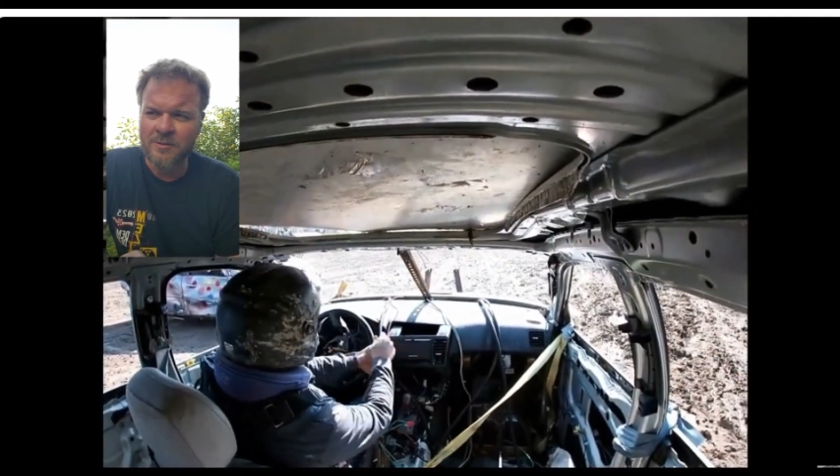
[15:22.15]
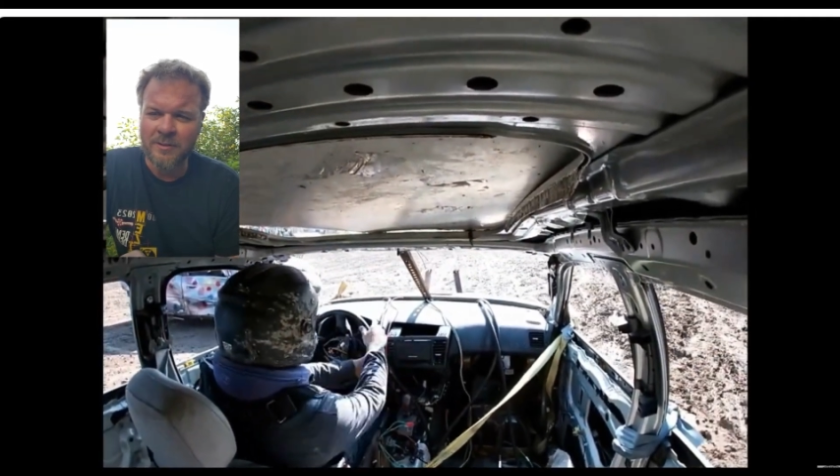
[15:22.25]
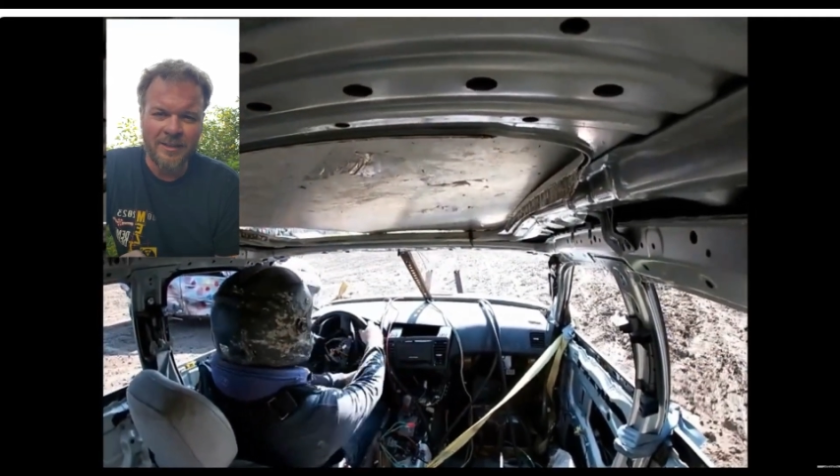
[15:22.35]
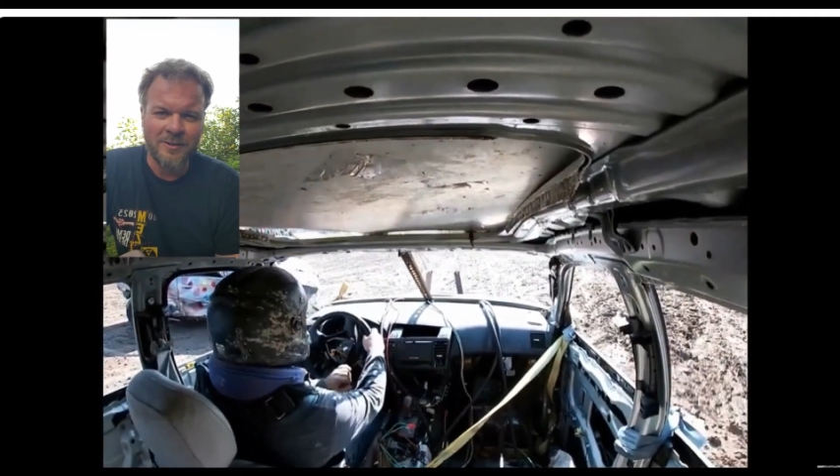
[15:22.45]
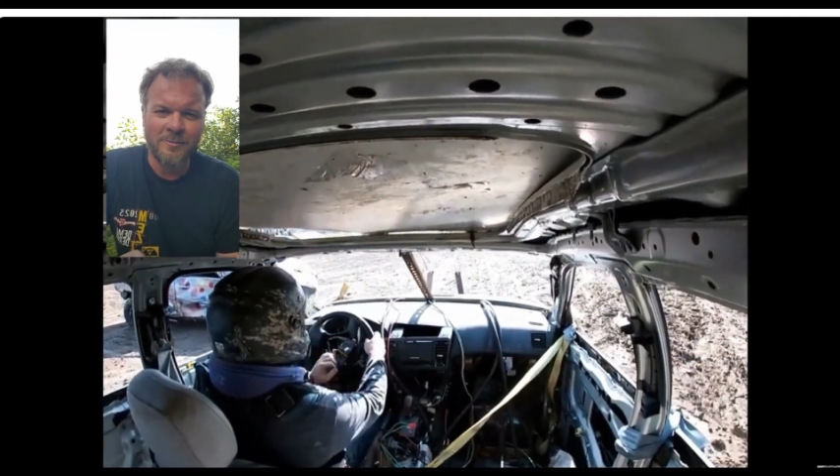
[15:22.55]
so
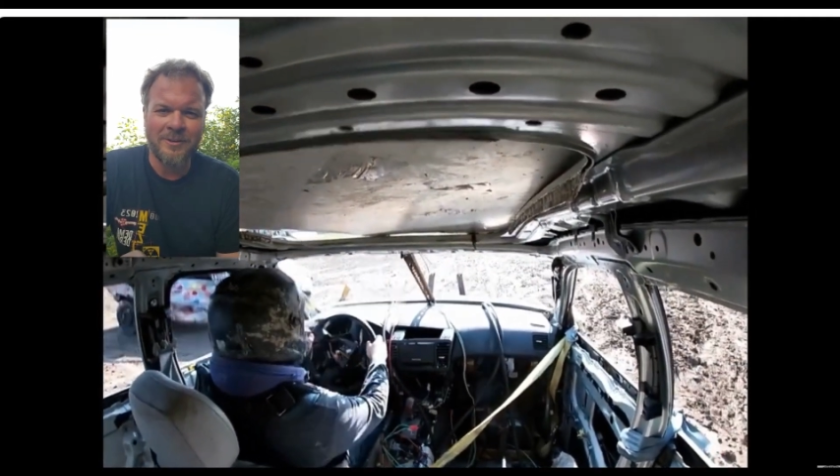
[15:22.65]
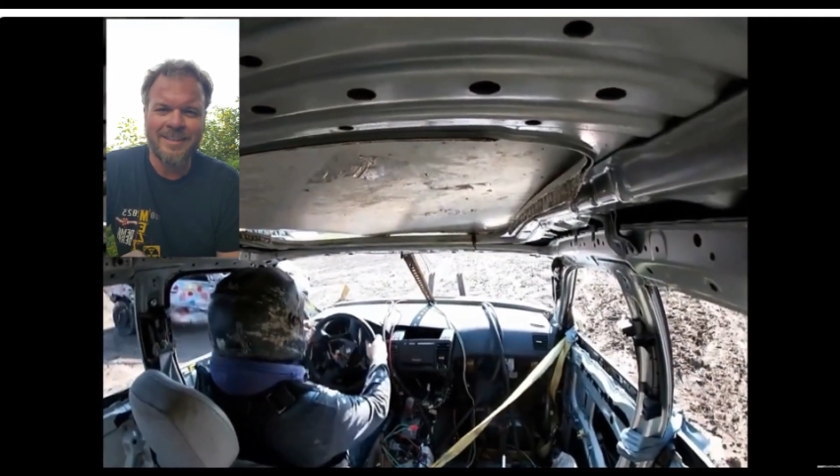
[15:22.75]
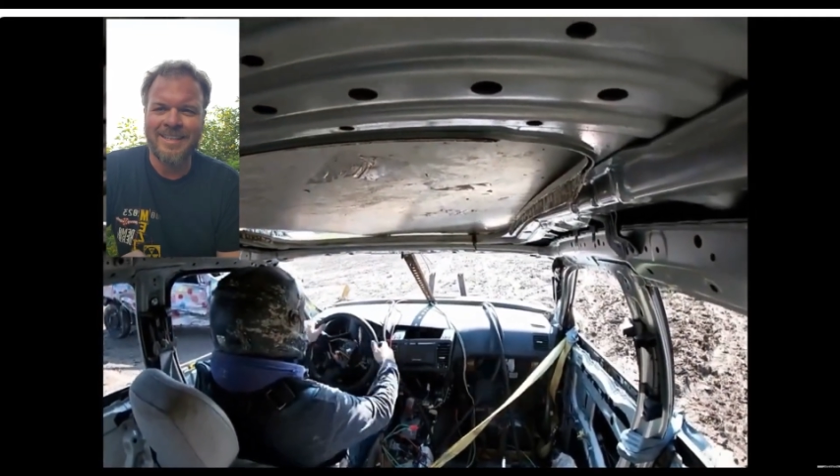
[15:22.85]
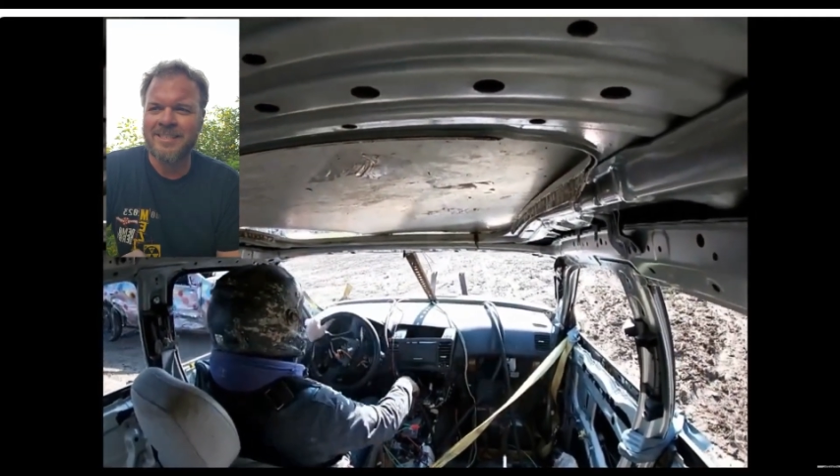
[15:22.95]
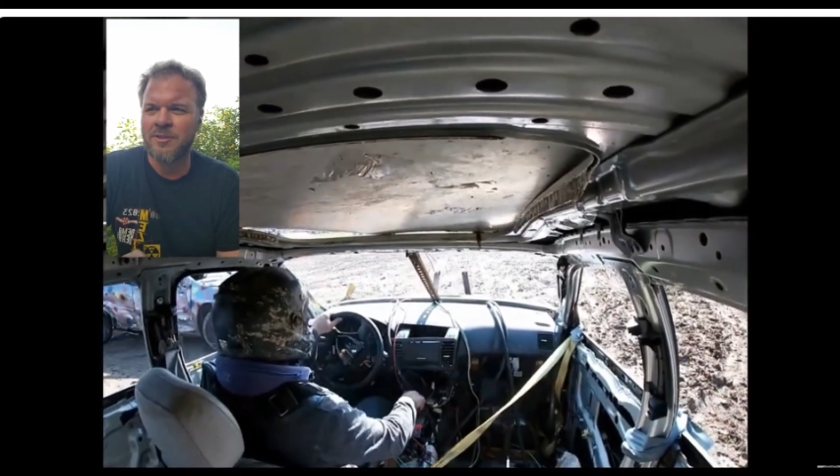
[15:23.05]
here's where
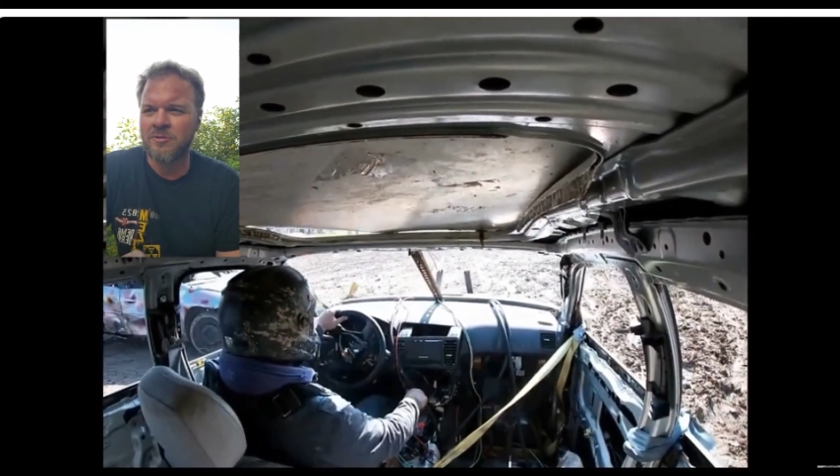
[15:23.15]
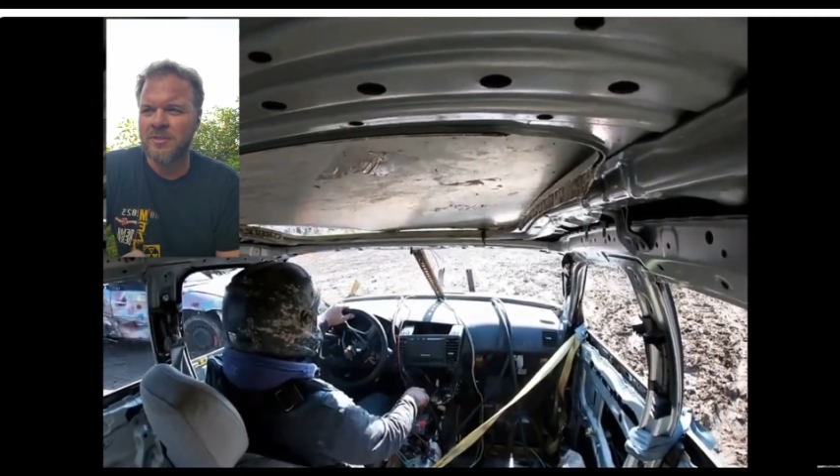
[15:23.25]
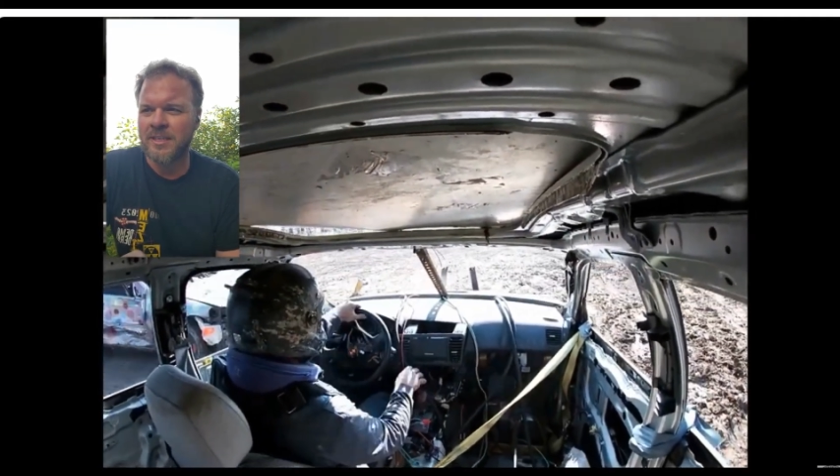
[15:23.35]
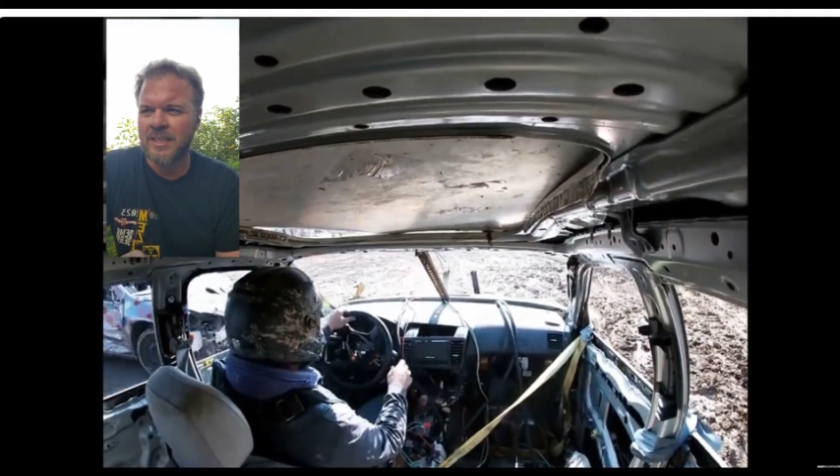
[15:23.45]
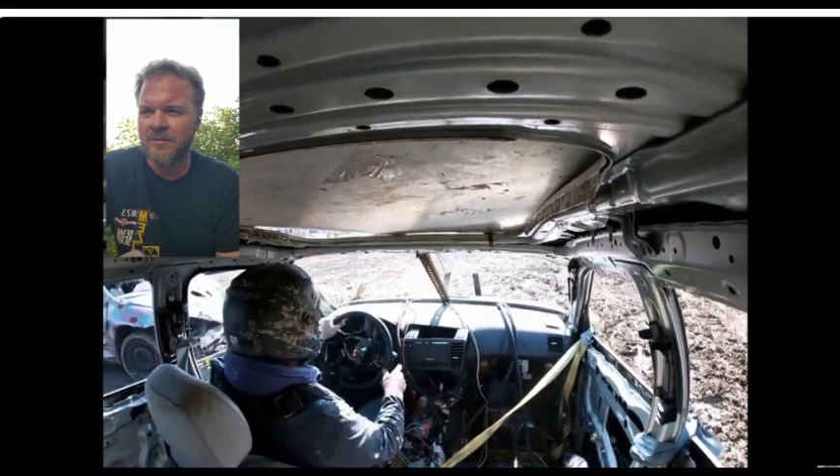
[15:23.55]
it gets interesting.